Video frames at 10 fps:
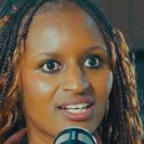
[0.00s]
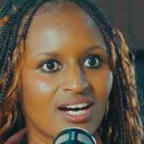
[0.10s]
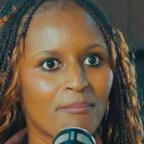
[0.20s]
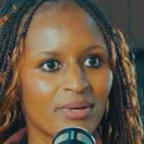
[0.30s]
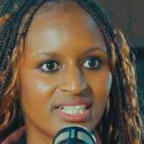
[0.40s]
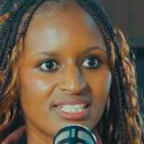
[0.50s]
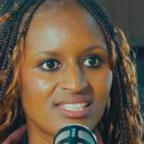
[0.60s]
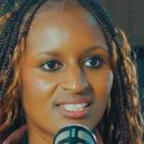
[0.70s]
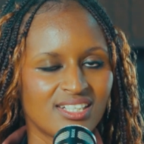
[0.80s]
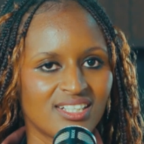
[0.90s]

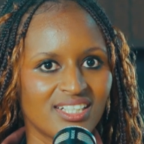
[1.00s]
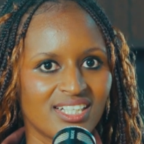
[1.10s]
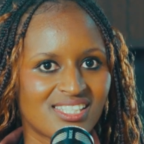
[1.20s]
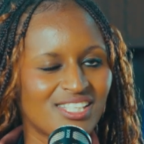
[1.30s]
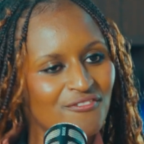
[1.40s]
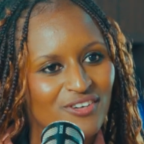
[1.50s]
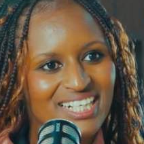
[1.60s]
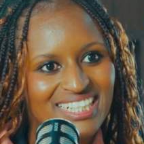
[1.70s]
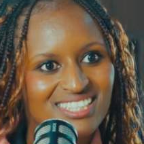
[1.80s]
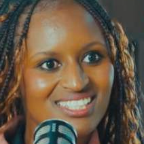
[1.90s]
companies, it's different
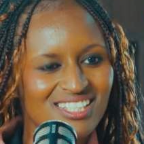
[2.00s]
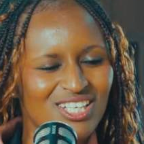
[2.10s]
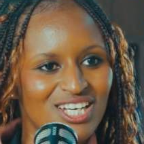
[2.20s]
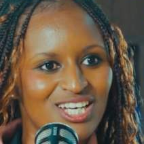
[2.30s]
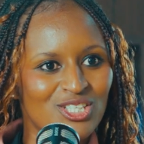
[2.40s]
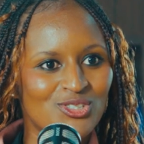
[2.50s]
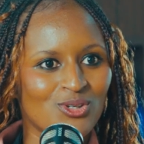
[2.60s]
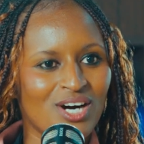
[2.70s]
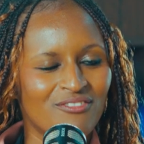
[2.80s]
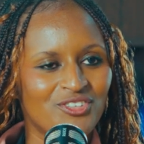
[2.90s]
needs. So
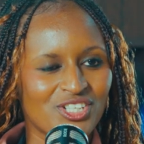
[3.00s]
I